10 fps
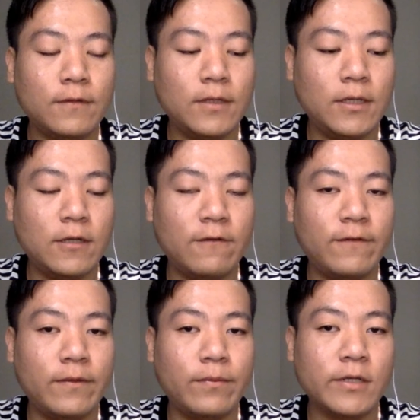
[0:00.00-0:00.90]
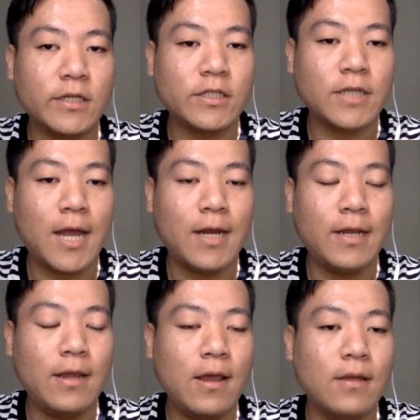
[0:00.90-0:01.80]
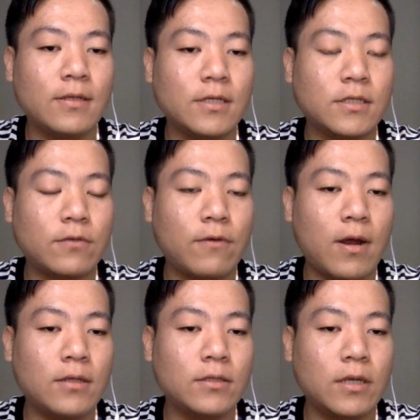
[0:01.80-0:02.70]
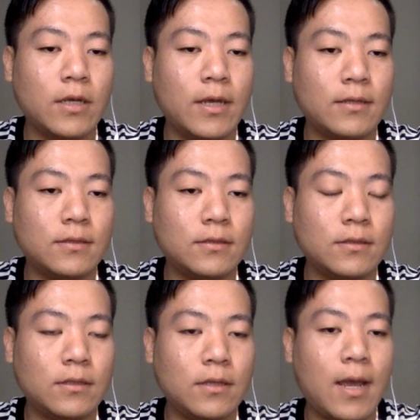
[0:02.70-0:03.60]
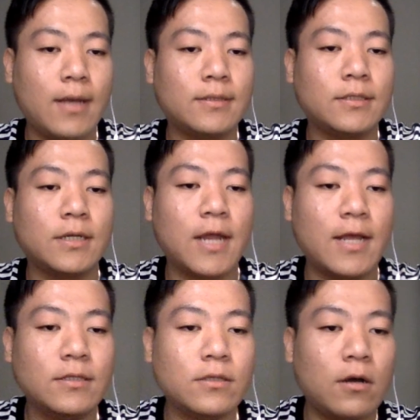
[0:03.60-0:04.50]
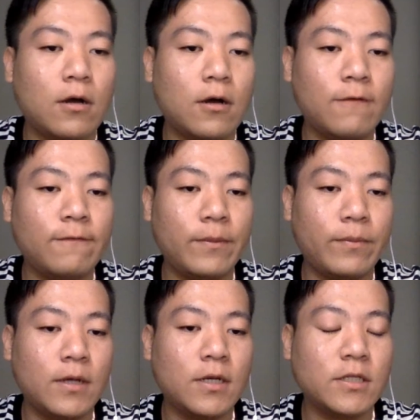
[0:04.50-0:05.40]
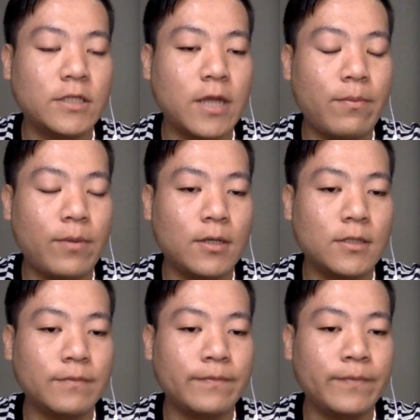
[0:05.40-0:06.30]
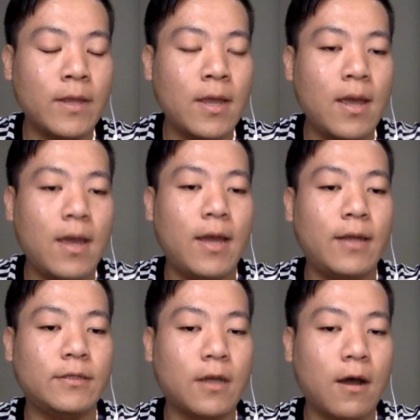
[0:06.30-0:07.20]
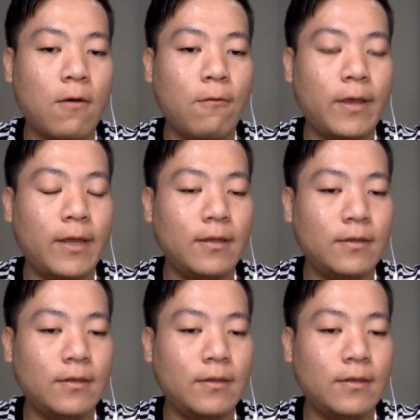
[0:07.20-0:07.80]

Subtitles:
In a Fibonacci tiling, the square has the length of Fibonacci numbers, and now we